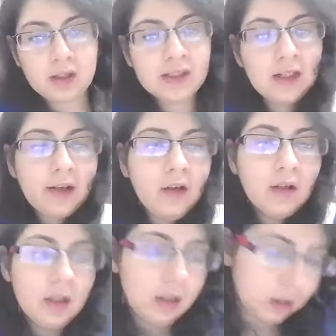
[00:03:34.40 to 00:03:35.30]
is that clear?
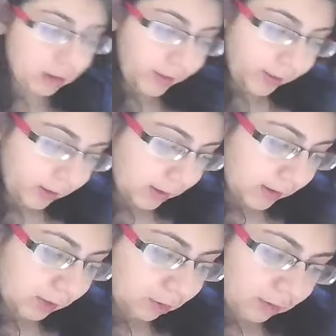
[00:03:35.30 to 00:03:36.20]
All right.
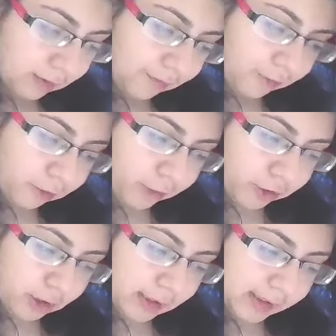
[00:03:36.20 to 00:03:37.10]
So the fourth
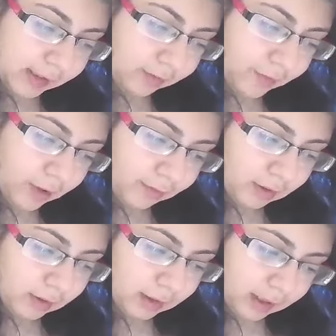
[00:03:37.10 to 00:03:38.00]
question is, there
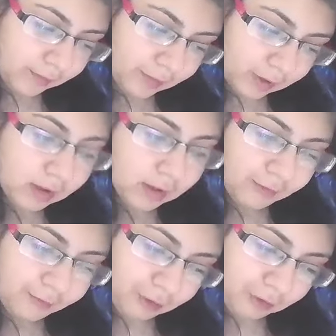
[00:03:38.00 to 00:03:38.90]
were
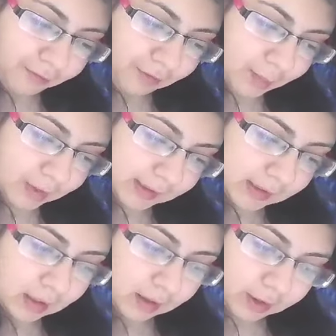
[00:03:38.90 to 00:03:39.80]
four
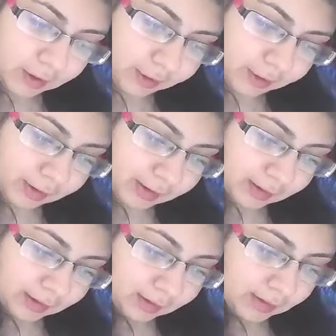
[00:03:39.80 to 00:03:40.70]
famous
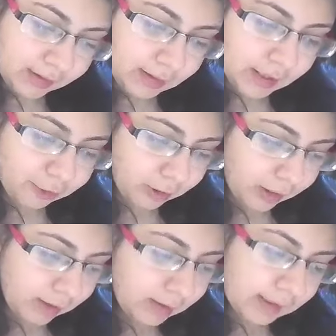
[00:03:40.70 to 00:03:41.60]

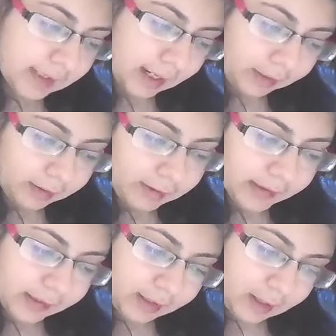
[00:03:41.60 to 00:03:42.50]
theatrical
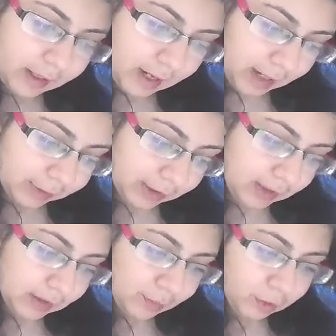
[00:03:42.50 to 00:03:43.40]
cycles
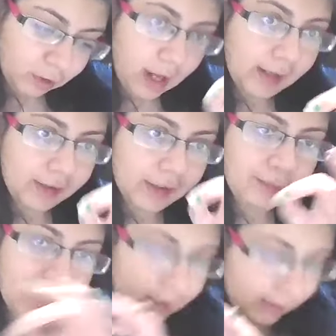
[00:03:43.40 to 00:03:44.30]
enacting the
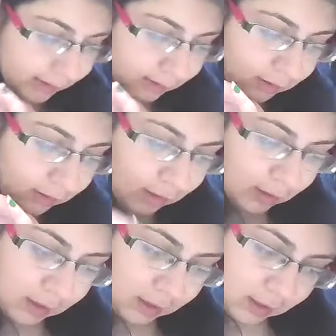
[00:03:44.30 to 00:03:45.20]
morality plays.
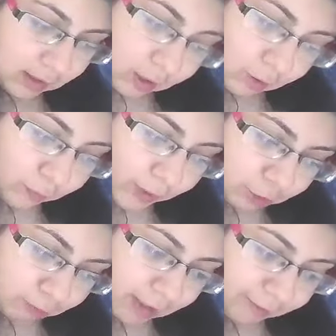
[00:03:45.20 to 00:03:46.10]

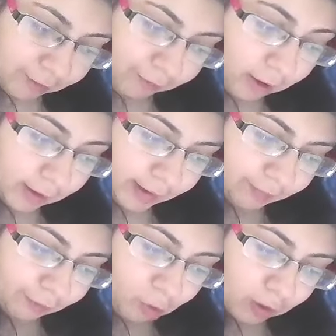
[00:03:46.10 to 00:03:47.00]
Which one of the
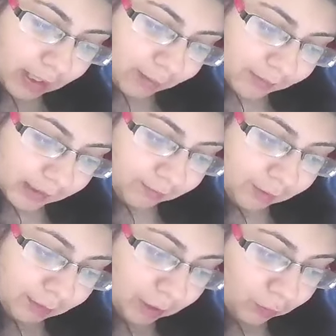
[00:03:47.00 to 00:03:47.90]
following four names
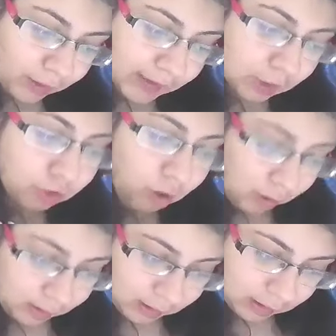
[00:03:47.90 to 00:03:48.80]
given below is wrong?